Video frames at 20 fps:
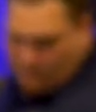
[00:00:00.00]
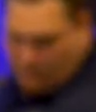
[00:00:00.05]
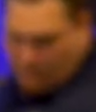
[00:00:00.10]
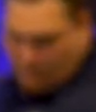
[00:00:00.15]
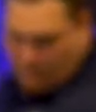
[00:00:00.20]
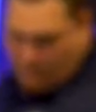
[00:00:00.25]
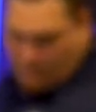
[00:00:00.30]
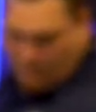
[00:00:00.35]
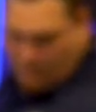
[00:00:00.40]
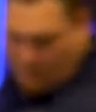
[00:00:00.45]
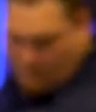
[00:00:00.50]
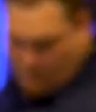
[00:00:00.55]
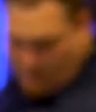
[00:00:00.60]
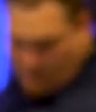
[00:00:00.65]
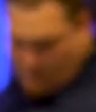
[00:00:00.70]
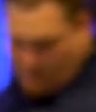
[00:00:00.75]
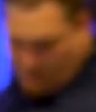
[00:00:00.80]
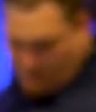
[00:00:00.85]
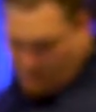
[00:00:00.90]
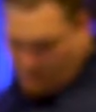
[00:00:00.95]

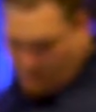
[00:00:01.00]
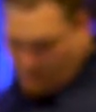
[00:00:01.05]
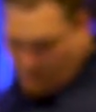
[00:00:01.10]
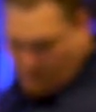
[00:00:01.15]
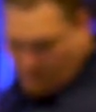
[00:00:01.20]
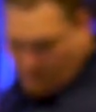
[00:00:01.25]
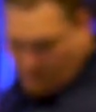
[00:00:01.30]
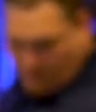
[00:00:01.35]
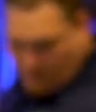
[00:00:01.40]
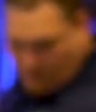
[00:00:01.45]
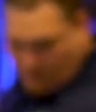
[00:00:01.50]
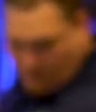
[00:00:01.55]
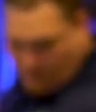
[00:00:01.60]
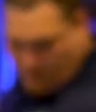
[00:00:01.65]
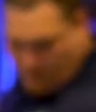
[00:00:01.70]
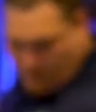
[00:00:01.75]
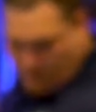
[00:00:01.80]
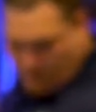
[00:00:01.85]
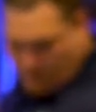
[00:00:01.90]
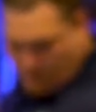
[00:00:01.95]

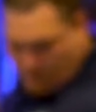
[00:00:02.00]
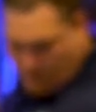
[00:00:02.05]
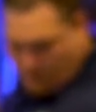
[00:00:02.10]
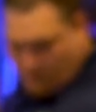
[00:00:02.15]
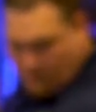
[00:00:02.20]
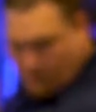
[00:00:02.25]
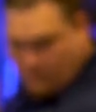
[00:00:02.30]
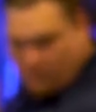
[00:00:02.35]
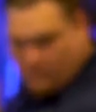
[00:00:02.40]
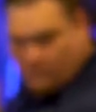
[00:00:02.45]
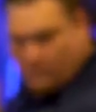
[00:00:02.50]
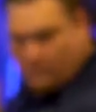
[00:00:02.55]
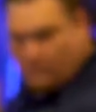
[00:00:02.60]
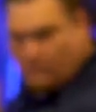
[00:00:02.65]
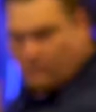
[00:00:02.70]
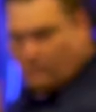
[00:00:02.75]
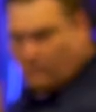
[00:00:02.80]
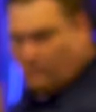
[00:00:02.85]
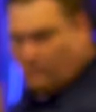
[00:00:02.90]
(not speaking)